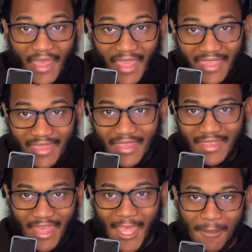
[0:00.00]
He
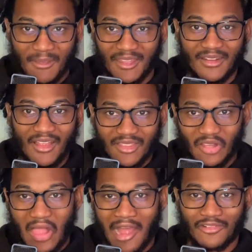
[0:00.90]
came in the
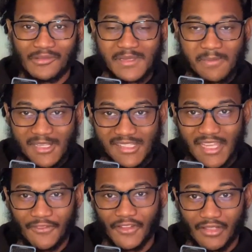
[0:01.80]
locker room
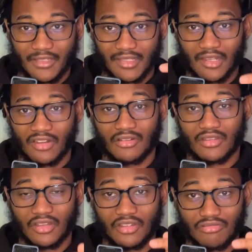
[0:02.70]
specifically to
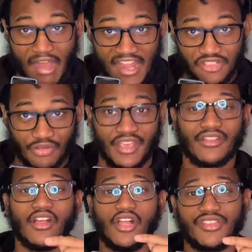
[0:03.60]
congratulate
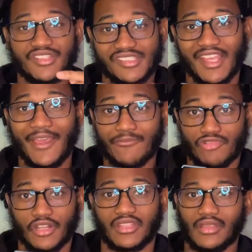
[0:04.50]
the same
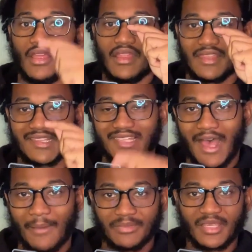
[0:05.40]
rookie that
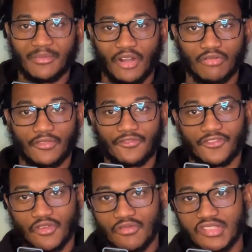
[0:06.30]
Tom Thibodeau
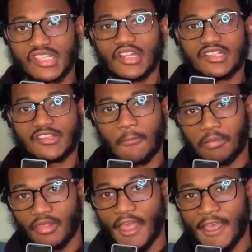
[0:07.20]
refused to
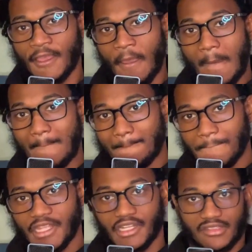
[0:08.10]
play
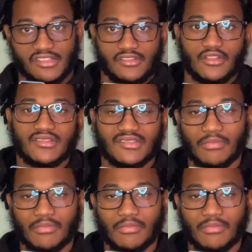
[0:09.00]
minutes, to